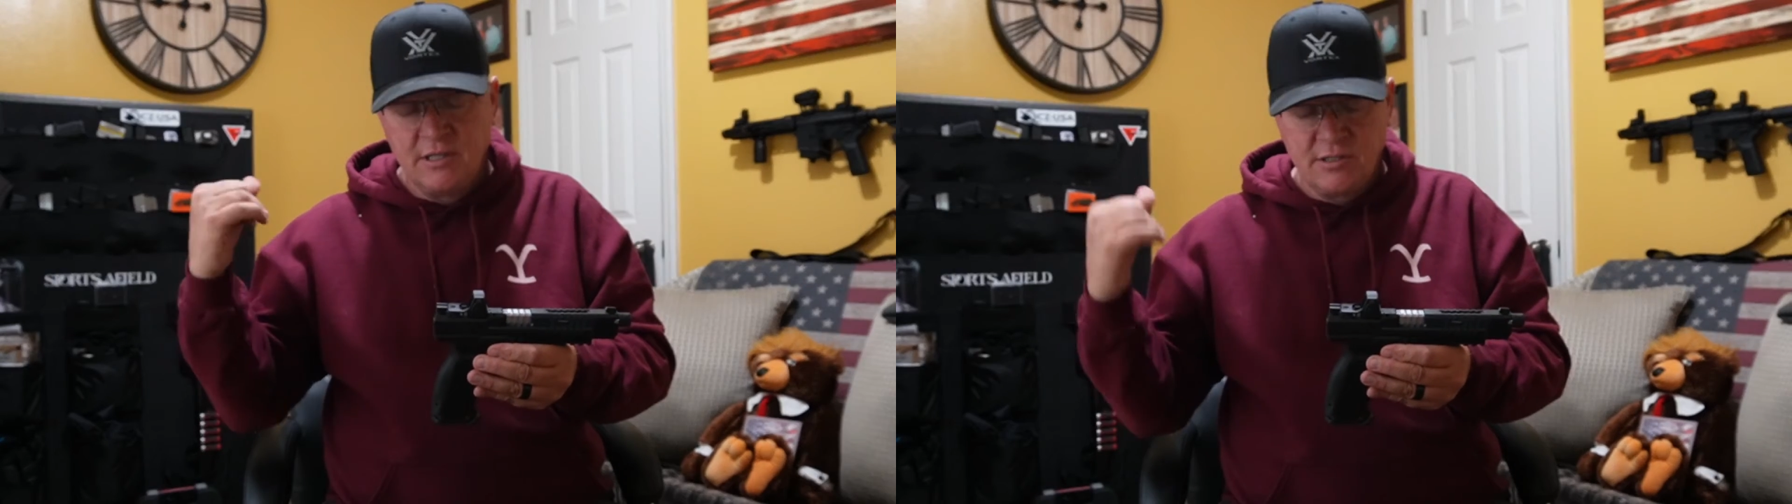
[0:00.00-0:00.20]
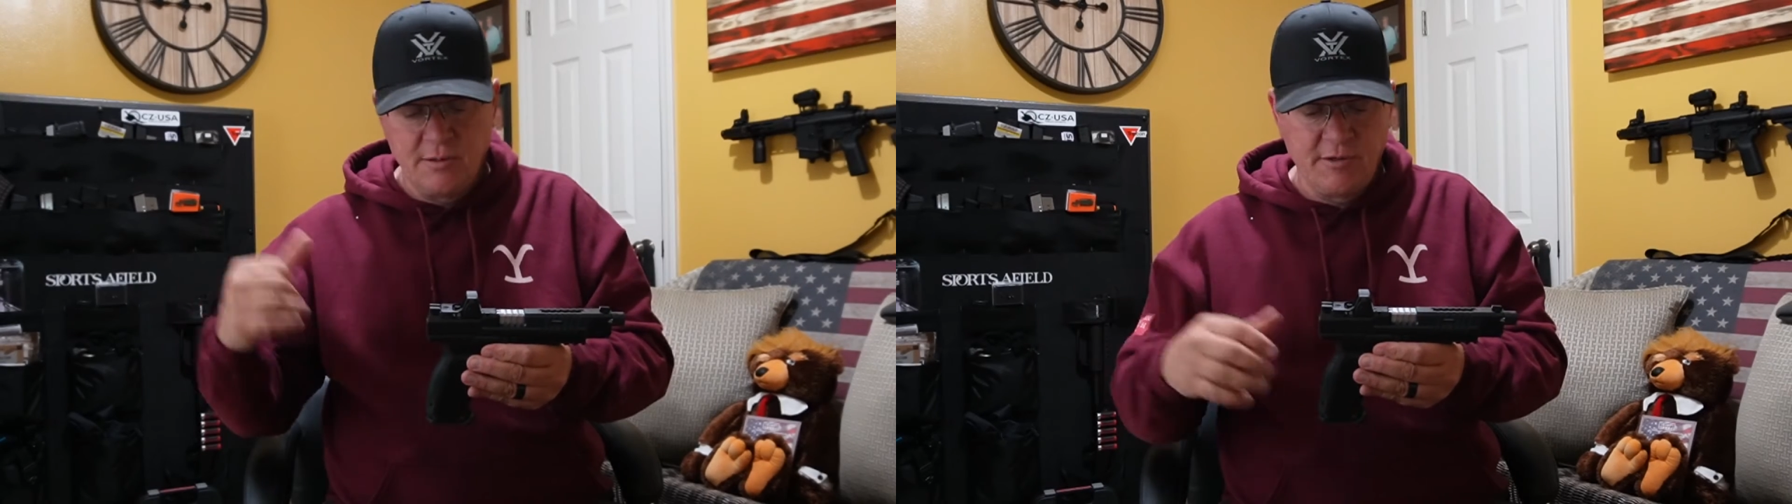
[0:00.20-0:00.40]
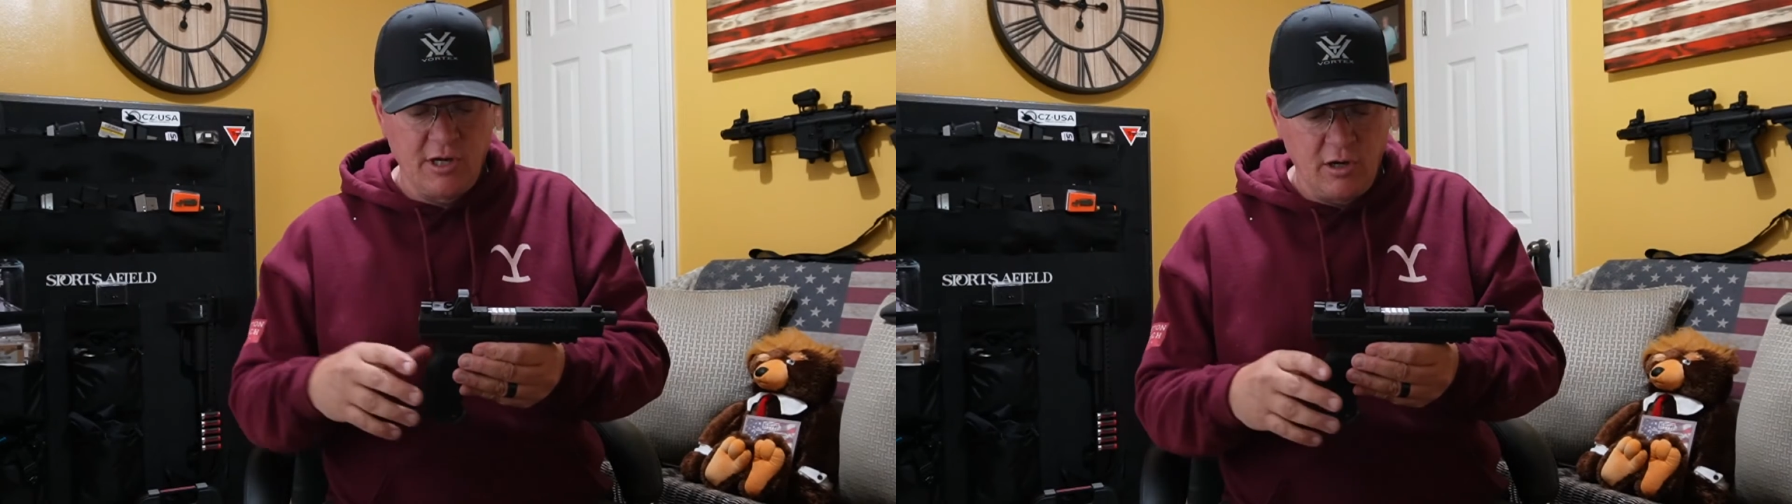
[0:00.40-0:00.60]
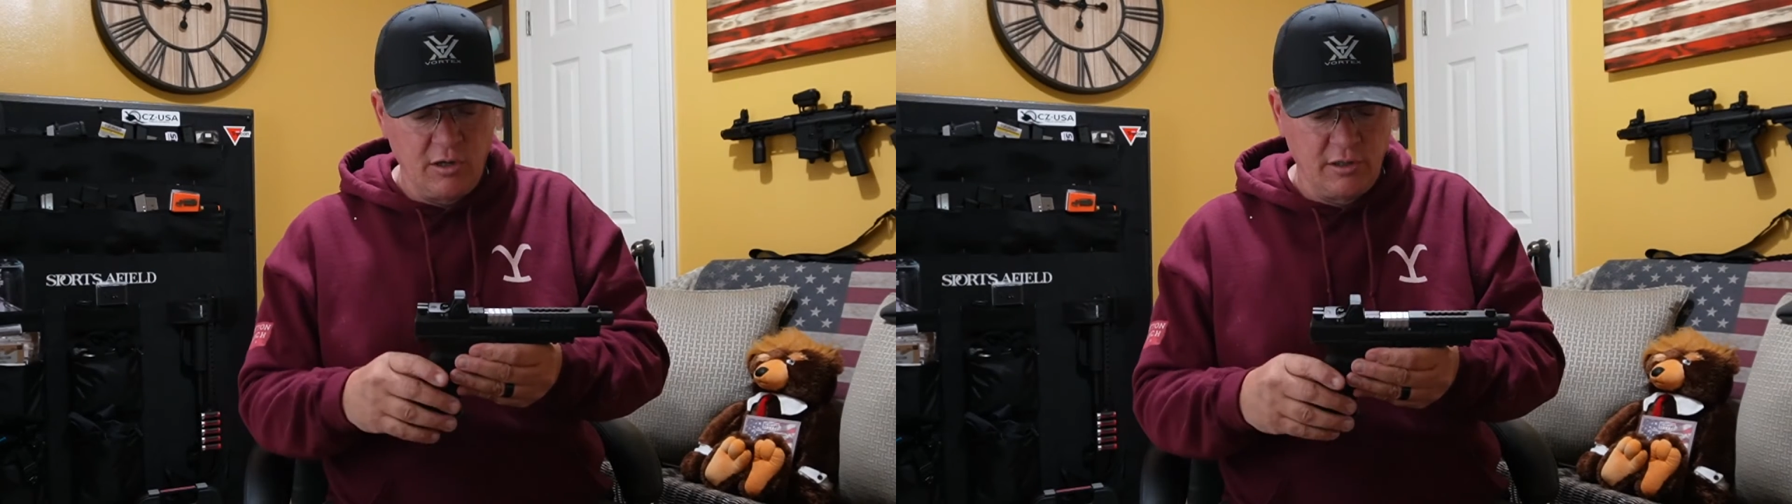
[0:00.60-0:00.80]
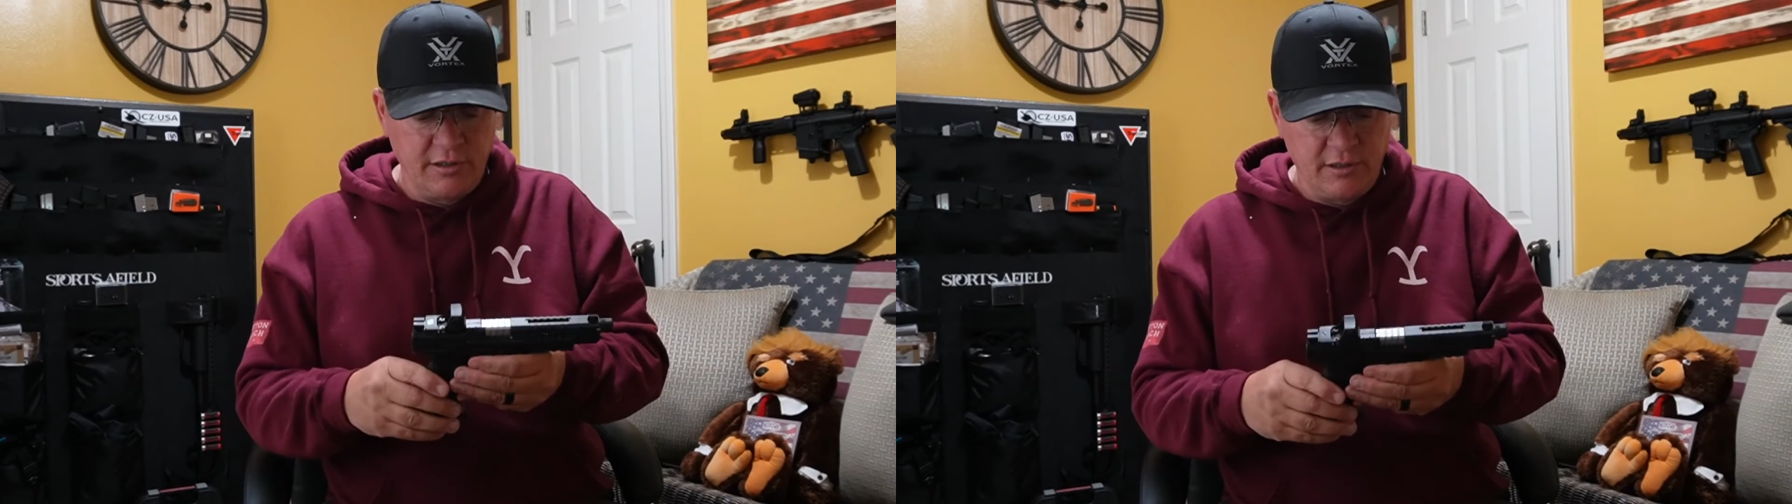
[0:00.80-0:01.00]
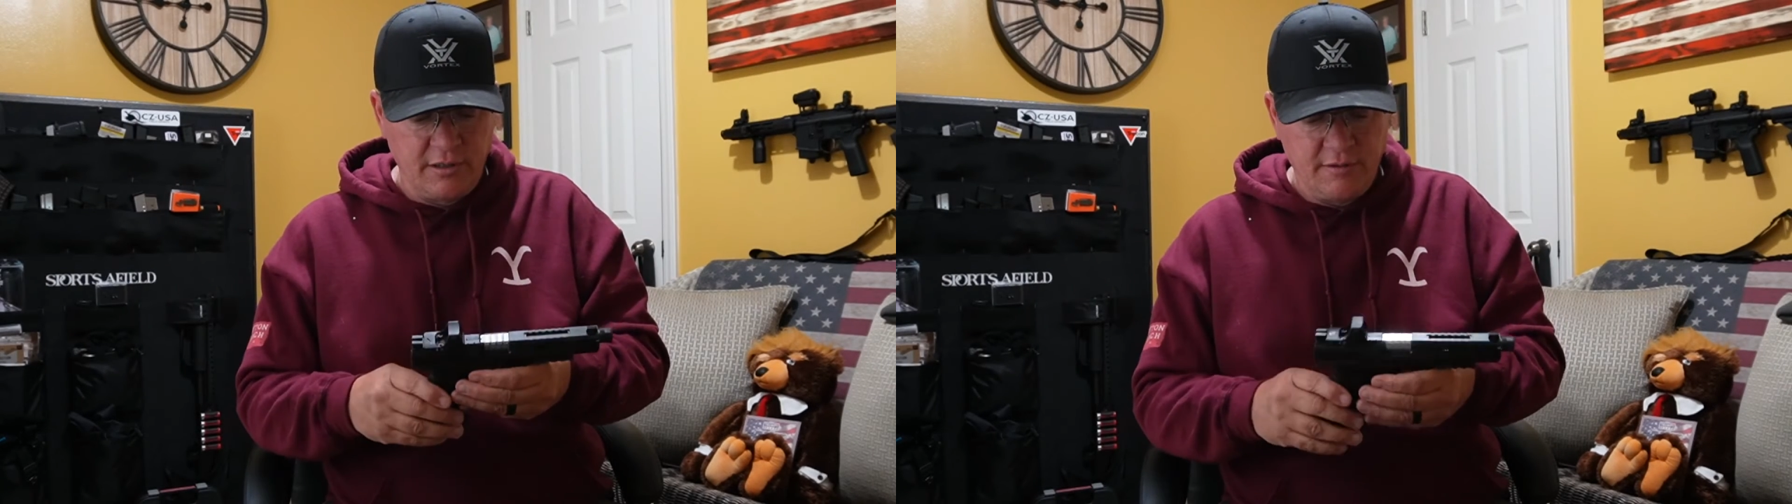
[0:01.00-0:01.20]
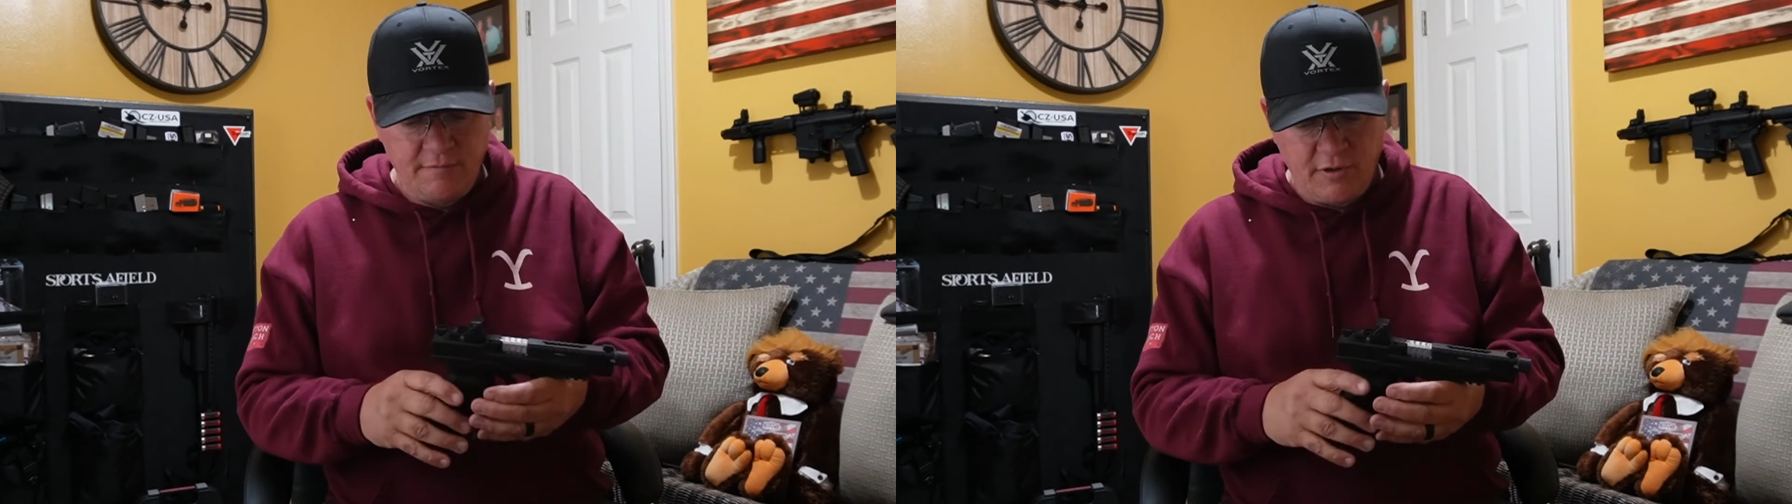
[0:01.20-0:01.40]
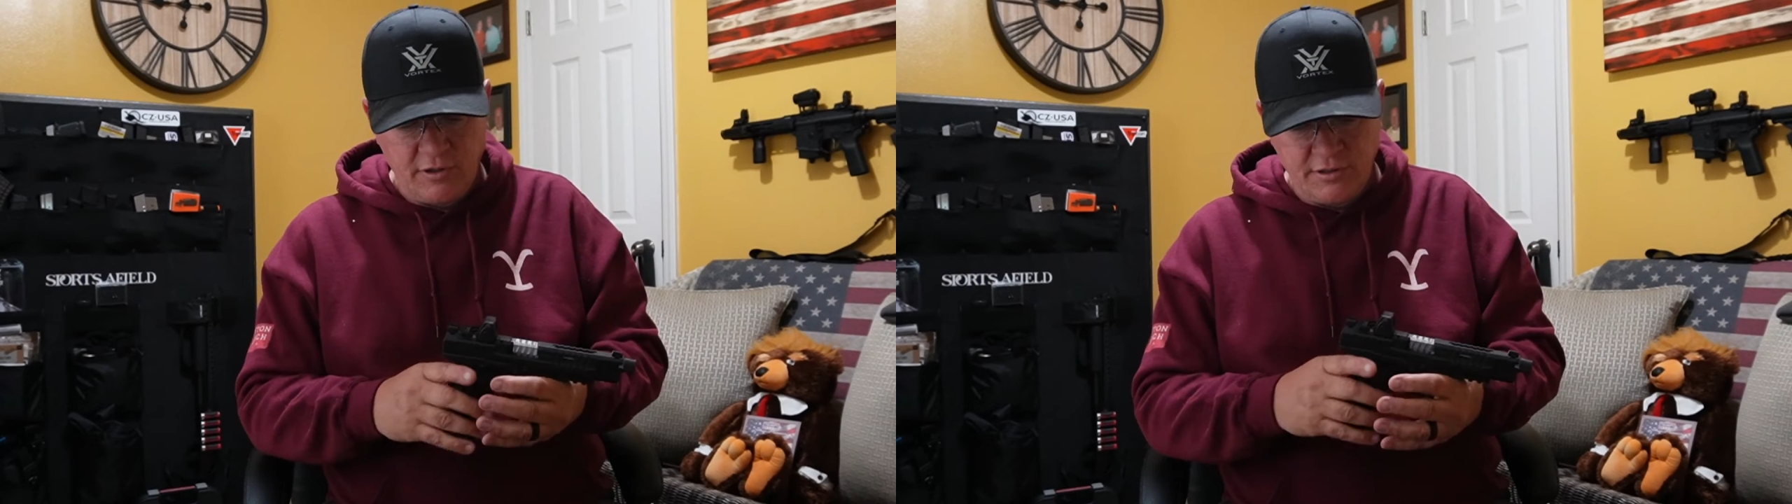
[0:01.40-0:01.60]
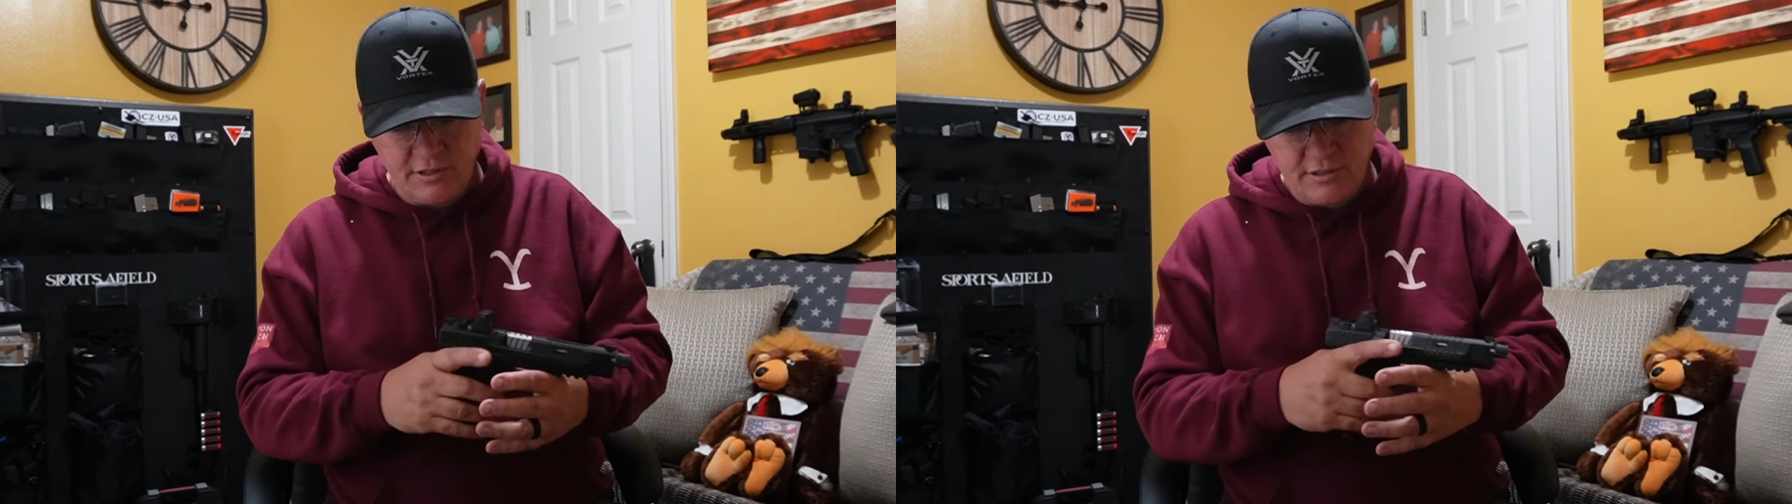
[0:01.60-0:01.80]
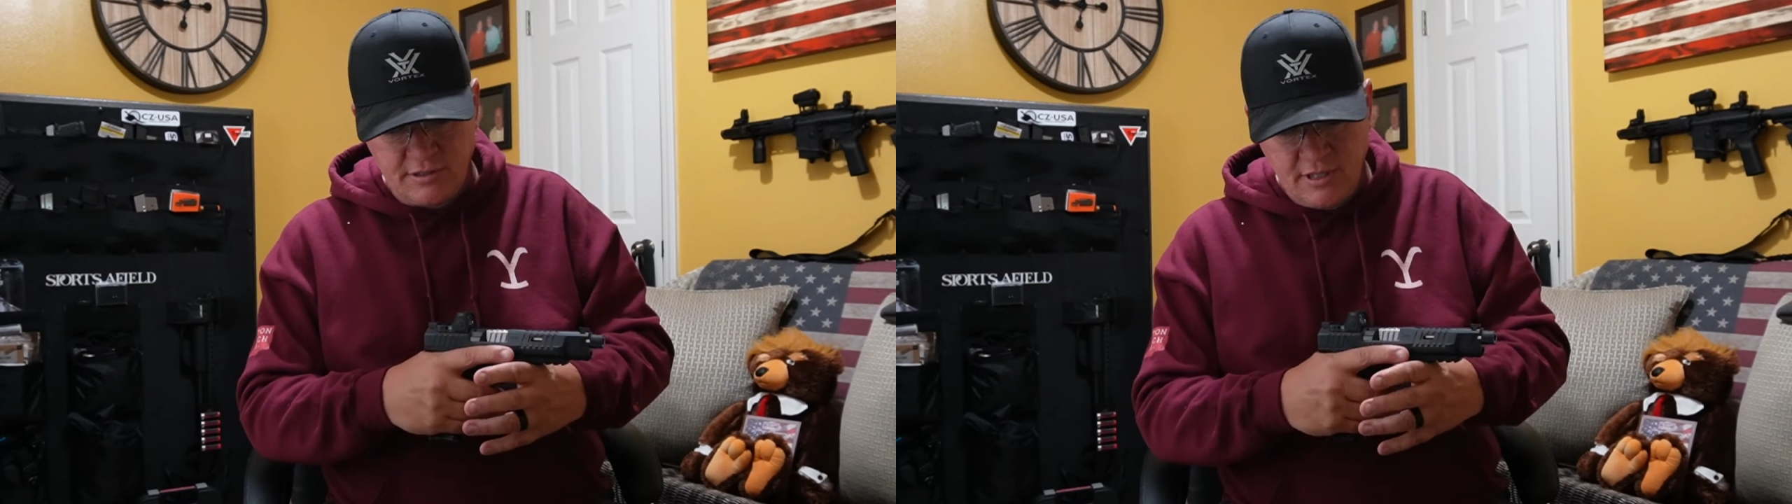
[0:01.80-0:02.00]
the earlier
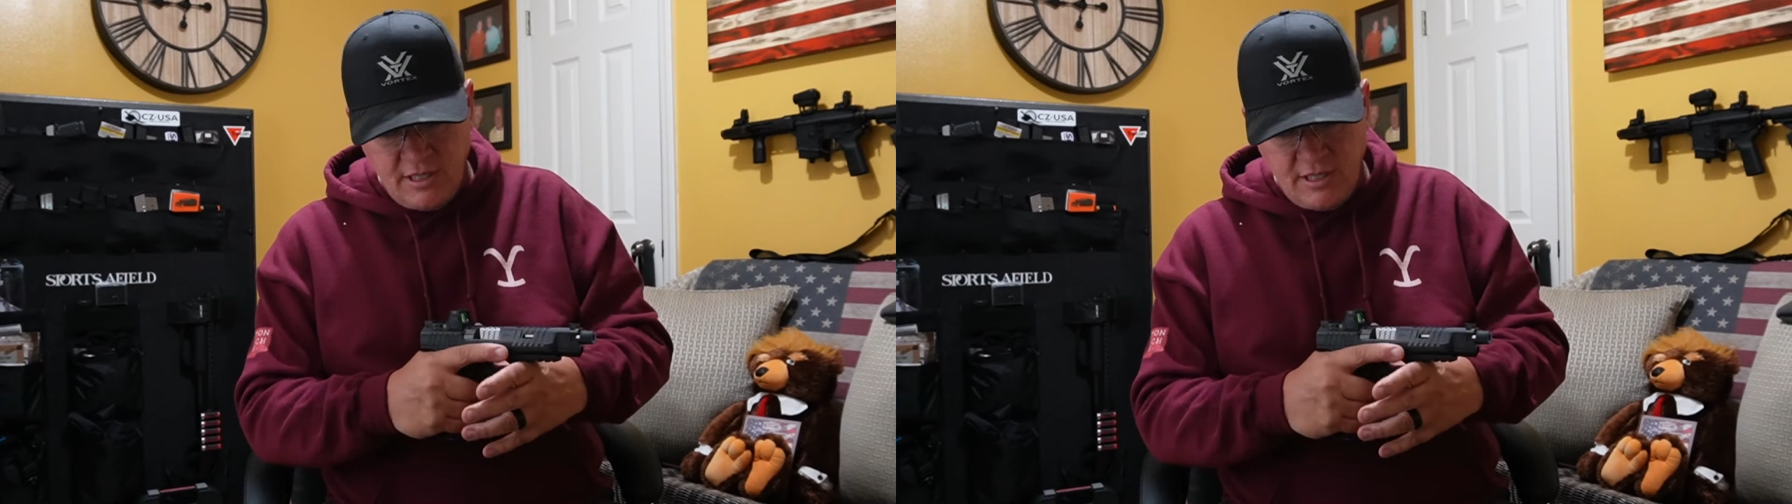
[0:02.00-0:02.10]
versions